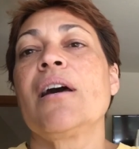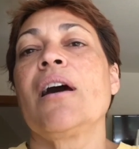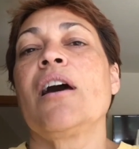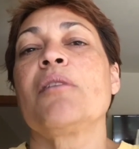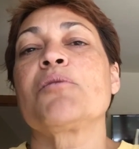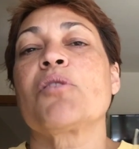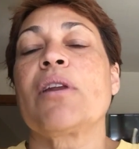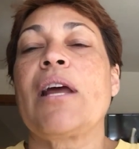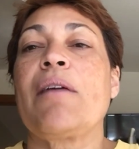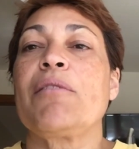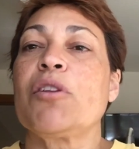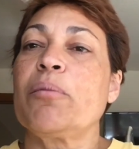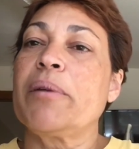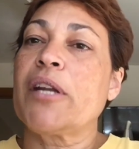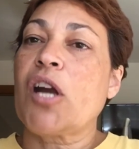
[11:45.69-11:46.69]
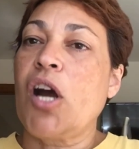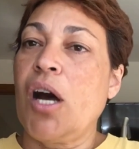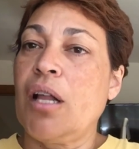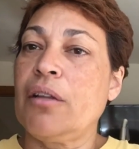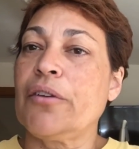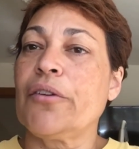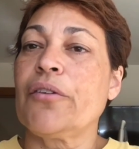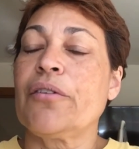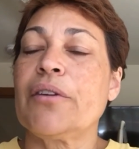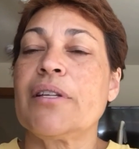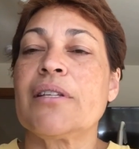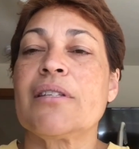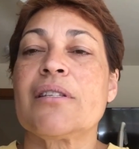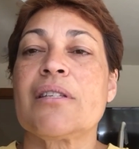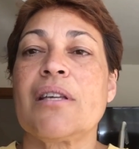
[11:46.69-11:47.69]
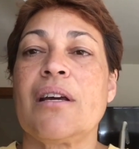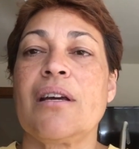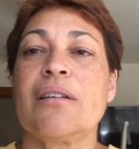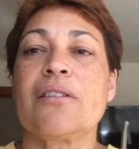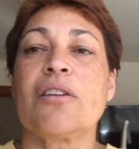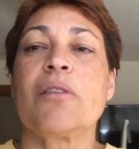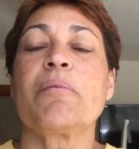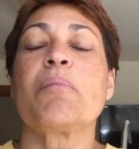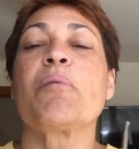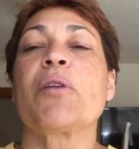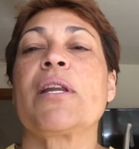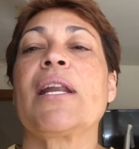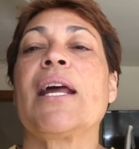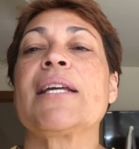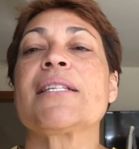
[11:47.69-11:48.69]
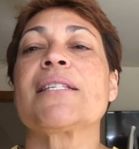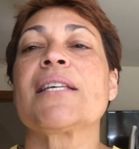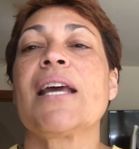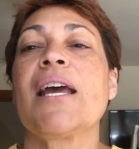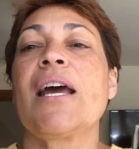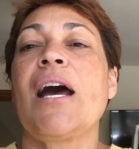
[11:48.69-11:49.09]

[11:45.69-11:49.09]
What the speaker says: It's going to have a little bit of color and it's going to be pretty nice.